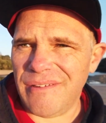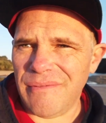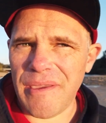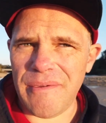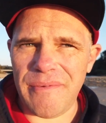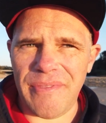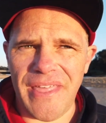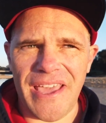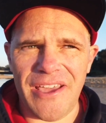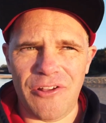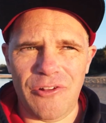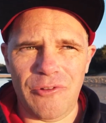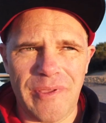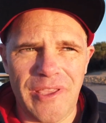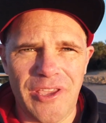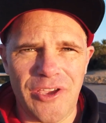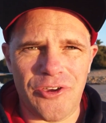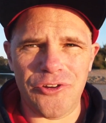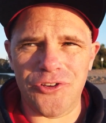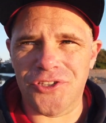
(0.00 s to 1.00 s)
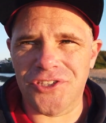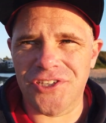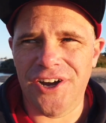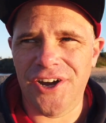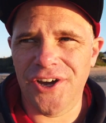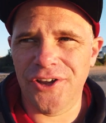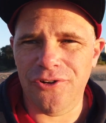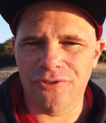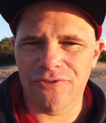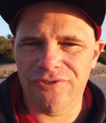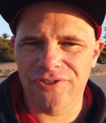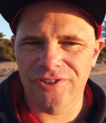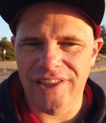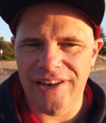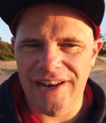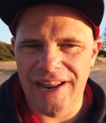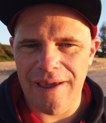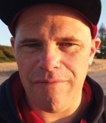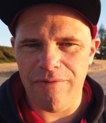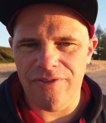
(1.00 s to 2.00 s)
maybe that will be a good title for
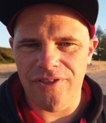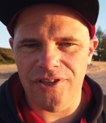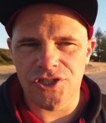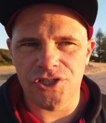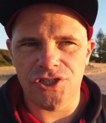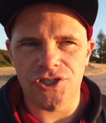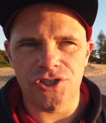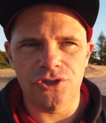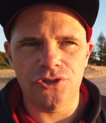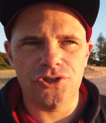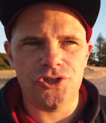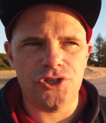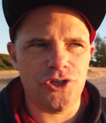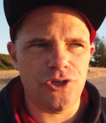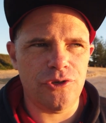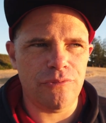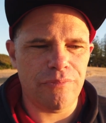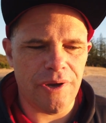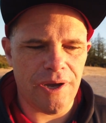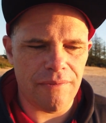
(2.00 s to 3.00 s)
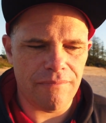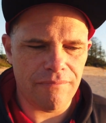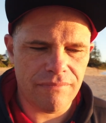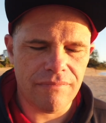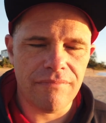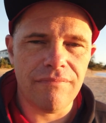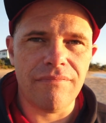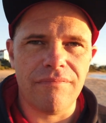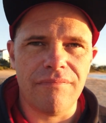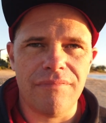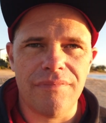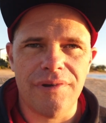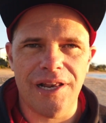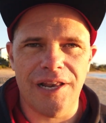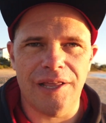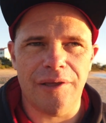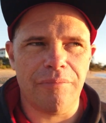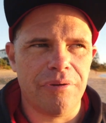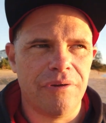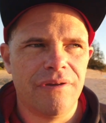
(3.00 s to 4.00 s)
the name of this YouTube
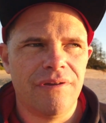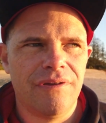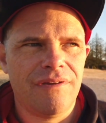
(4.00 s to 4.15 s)
clip.